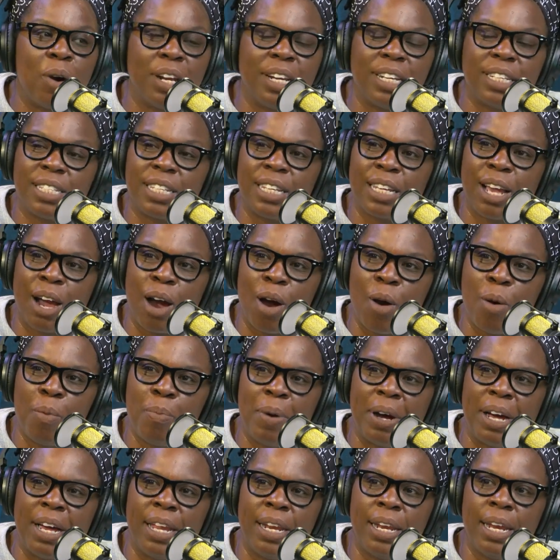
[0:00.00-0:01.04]
I wanted to go,
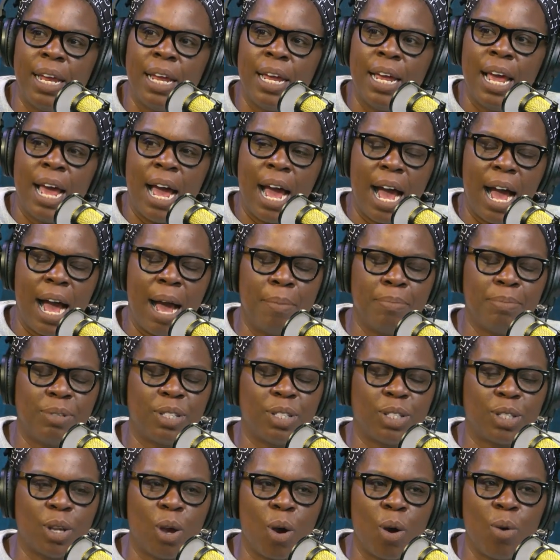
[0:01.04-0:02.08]
but
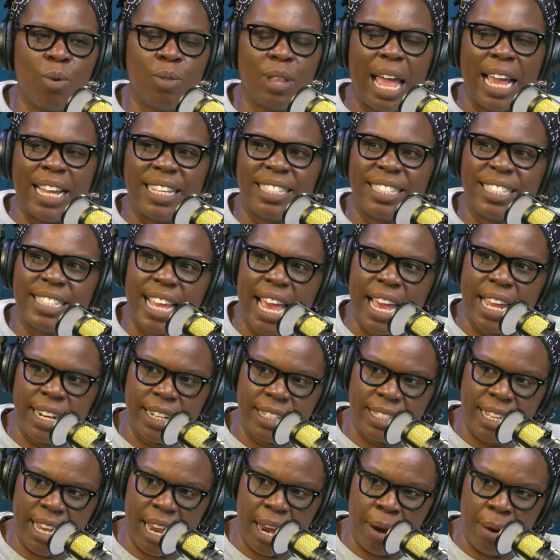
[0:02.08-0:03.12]
I'm so like
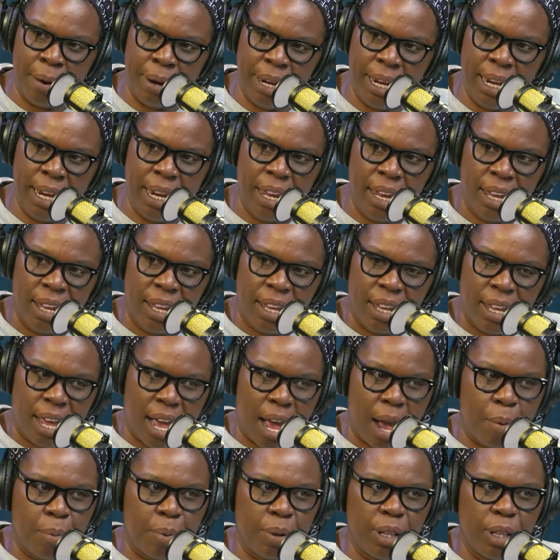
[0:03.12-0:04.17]
sanitary. I
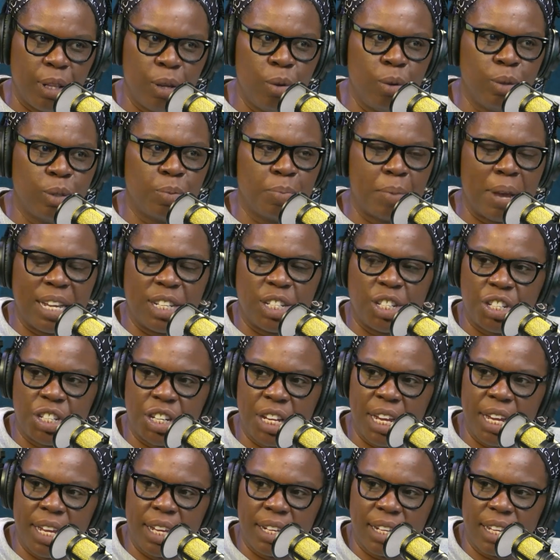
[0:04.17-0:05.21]
would lose my
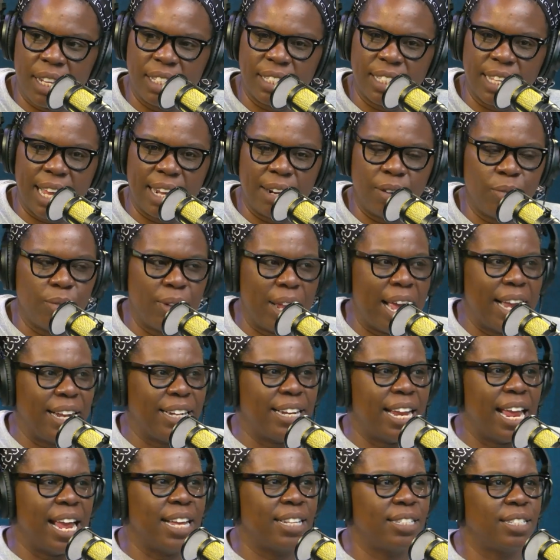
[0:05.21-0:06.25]
shit because I don't like
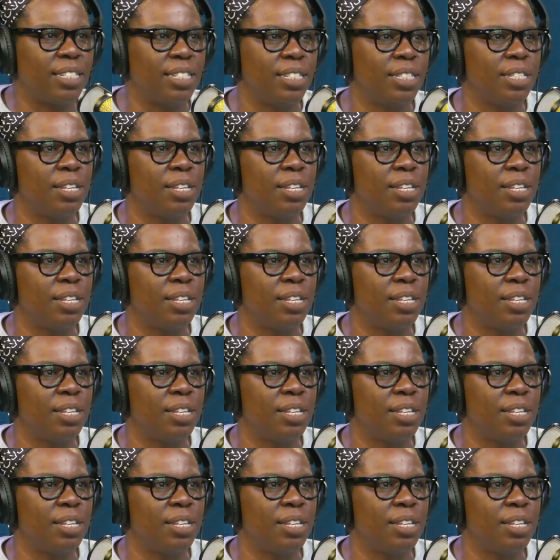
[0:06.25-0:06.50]
nasty